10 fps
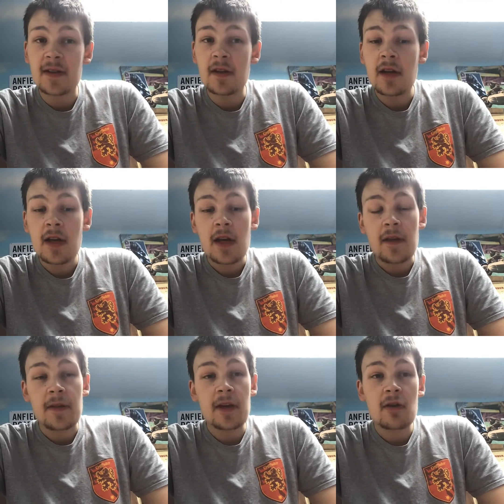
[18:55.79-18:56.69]
Everton,
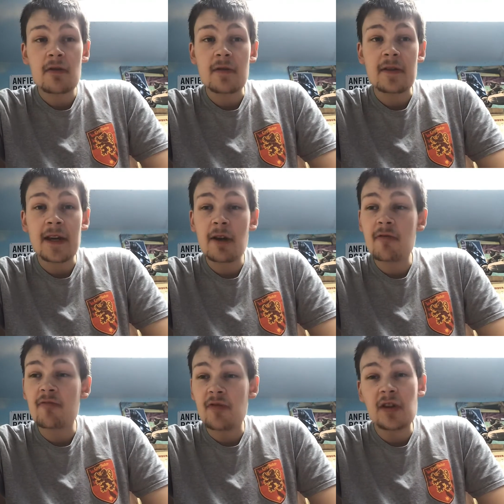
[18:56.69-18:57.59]
they are
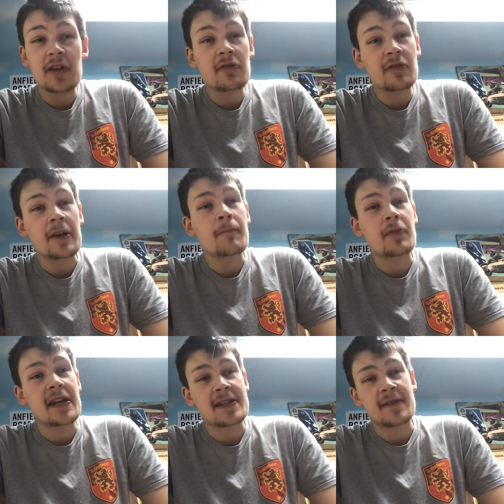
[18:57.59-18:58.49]
they are really
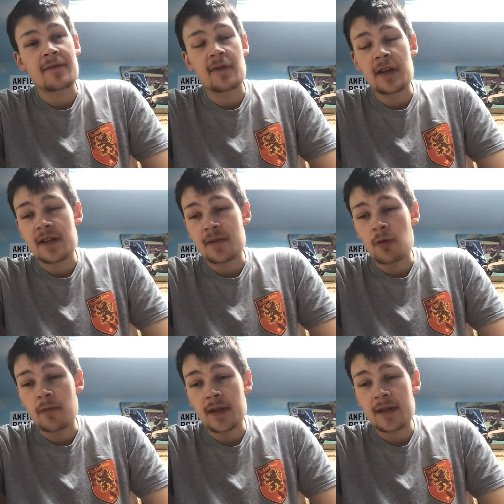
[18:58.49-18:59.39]
really impressive
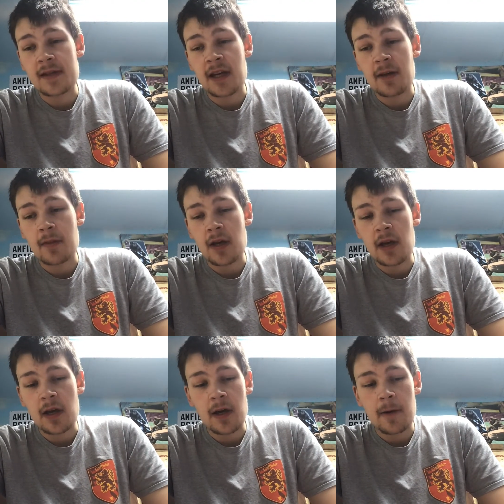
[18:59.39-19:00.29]
at this moment in
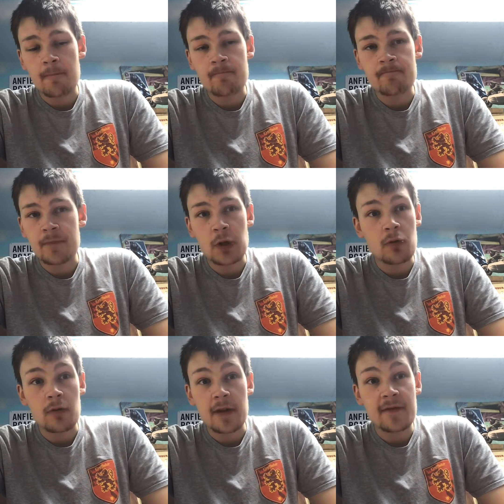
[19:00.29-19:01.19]
time. Um, you